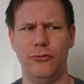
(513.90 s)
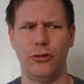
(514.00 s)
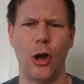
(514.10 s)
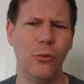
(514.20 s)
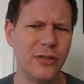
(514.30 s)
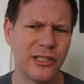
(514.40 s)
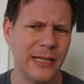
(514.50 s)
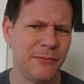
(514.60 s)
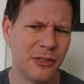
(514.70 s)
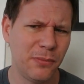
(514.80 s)
don't
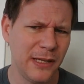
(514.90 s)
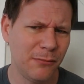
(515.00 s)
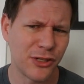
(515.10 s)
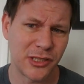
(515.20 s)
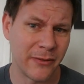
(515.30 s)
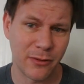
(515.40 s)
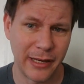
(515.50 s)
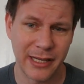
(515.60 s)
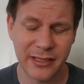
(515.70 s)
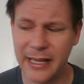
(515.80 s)
seem to be, which never
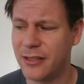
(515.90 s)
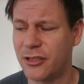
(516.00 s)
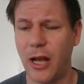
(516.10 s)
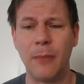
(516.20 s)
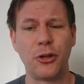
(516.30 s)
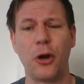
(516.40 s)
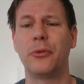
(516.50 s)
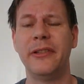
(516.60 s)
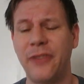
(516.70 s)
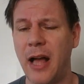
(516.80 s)
makes sense. So I'm
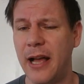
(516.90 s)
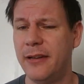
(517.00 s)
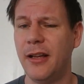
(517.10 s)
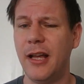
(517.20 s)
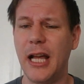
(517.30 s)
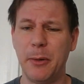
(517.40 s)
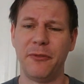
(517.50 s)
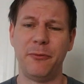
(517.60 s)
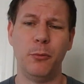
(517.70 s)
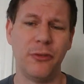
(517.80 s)
totally fine
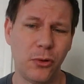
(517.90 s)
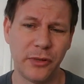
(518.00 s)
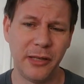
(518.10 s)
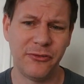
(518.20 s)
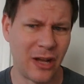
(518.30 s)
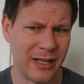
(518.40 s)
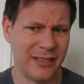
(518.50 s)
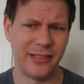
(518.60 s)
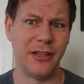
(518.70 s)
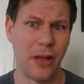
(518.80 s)
with withholding
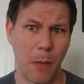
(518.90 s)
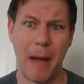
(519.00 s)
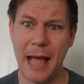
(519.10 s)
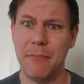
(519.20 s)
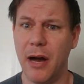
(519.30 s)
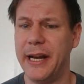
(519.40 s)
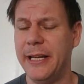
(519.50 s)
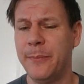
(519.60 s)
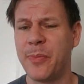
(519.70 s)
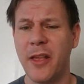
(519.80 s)
funds and my
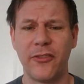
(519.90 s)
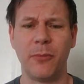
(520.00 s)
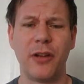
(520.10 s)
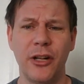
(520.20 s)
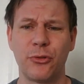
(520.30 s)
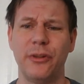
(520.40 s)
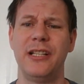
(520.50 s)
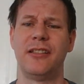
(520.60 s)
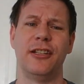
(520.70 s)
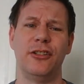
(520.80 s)
money from
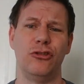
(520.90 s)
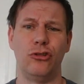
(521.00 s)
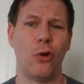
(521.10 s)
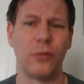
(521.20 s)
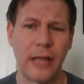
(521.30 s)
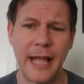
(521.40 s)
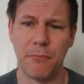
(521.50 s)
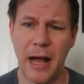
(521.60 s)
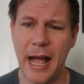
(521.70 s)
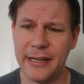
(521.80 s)
countries that don't like
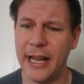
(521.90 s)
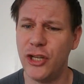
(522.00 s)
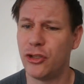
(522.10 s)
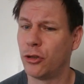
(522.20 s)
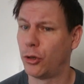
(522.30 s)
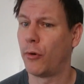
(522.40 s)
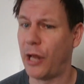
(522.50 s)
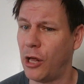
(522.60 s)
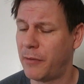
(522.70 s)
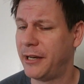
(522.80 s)
my nation or don't
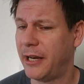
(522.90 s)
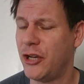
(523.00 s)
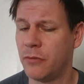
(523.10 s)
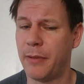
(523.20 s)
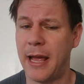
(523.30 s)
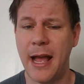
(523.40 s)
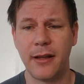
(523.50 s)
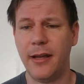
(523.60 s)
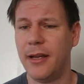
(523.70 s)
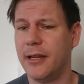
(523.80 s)
help my nation back.
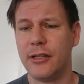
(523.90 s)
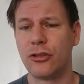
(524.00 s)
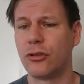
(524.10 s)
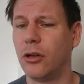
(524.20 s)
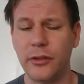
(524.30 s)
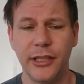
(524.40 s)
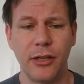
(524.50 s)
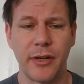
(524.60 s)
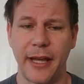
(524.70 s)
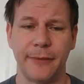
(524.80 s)
It's totally
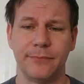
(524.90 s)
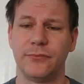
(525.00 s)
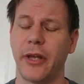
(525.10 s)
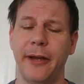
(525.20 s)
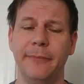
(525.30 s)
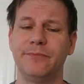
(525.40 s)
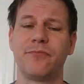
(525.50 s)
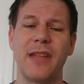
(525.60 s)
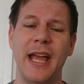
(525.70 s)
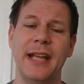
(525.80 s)
okay,
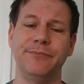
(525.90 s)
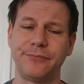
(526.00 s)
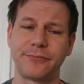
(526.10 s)
And